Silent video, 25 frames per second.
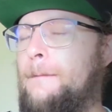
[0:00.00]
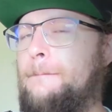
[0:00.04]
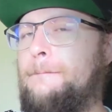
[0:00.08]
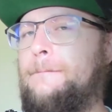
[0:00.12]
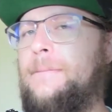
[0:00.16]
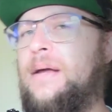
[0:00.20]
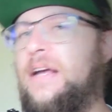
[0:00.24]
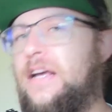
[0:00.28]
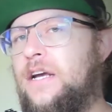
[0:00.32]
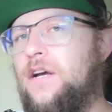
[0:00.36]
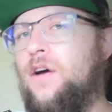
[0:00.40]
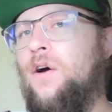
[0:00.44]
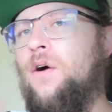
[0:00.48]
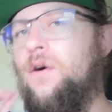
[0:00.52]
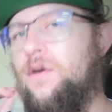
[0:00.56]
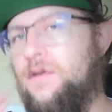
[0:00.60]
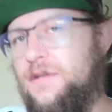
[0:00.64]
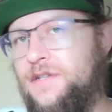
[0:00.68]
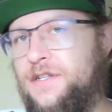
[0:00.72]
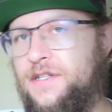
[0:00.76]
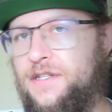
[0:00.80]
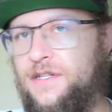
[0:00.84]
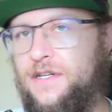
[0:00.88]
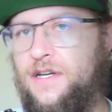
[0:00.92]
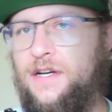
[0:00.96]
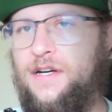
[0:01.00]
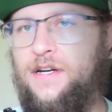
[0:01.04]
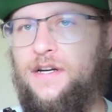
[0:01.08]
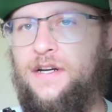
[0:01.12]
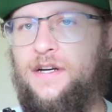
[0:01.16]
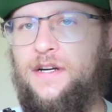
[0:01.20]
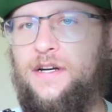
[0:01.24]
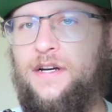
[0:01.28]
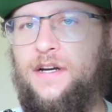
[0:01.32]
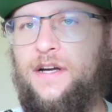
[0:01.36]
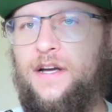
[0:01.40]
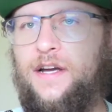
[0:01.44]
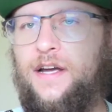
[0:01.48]
Because
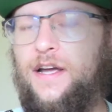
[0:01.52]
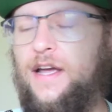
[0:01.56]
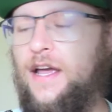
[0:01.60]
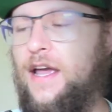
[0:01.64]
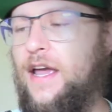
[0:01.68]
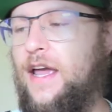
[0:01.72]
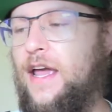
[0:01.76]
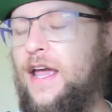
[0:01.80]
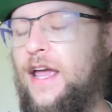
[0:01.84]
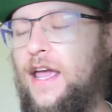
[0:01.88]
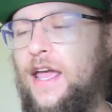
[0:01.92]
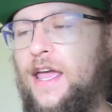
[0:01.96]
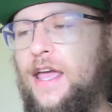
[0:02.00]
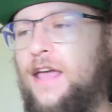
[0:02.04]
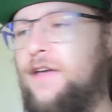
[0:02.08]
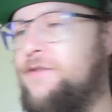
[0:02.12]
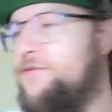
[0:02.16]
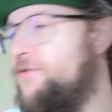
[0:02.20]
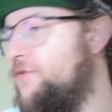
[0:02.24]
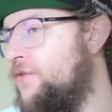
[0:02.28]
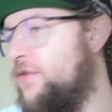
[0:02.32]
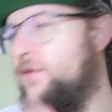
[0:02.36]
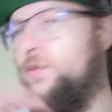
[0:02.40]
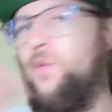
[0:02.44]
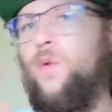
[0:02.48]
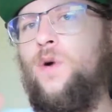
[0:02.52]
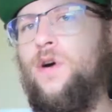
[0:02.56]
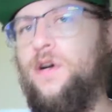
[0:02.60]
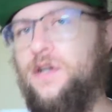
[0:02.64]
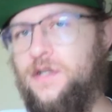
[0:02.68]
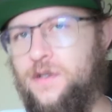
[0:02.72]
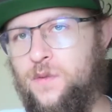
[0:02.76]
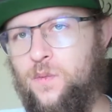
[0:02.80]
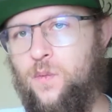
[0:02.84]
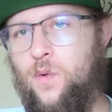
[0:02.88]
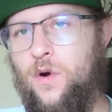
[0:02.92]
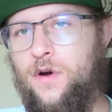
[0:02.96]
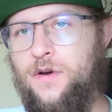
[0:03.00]
if the
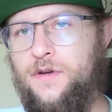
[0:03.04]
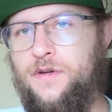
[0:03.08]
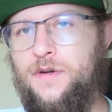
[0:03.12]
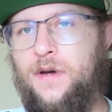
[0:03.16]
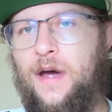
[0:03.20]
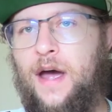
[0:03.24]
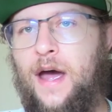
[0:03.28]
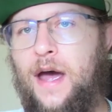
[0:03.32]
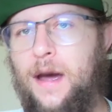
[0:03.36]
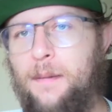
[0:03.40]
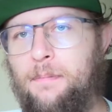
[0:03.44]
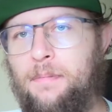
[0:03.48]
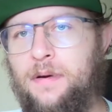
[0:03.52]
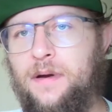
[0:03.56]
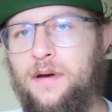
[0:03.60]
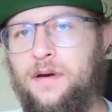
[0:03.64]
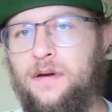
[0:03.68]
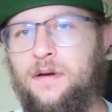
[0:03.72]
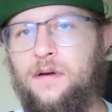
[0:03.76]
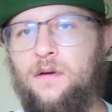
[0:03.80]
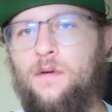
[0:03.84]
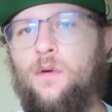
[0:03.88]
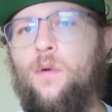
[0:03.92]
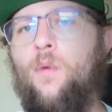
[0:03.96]
worst were to happen,